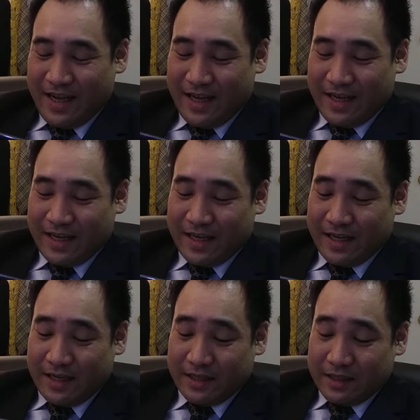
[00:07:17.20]

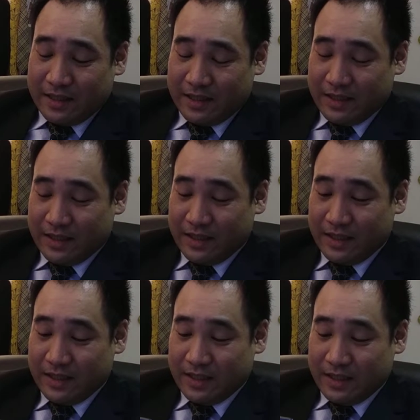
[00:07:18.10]
And
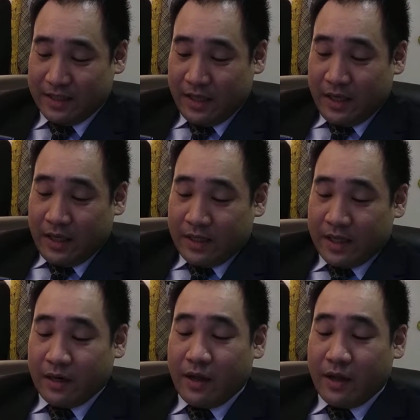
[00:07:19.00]
then